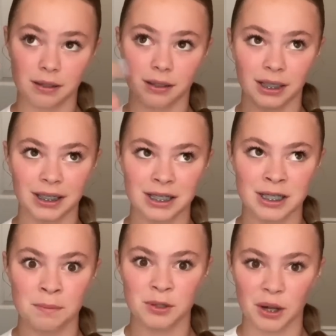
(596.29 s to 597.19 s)
click the
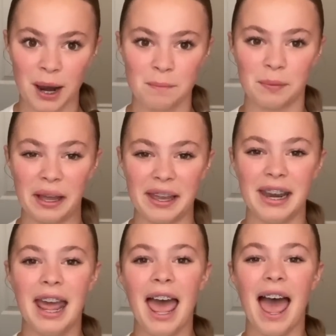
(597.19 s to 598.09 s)
subscribe
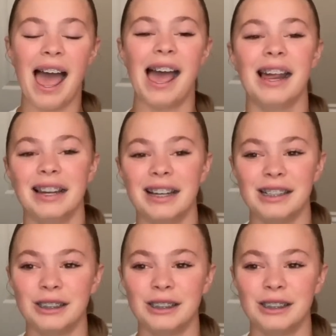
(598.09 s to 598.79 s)
button, and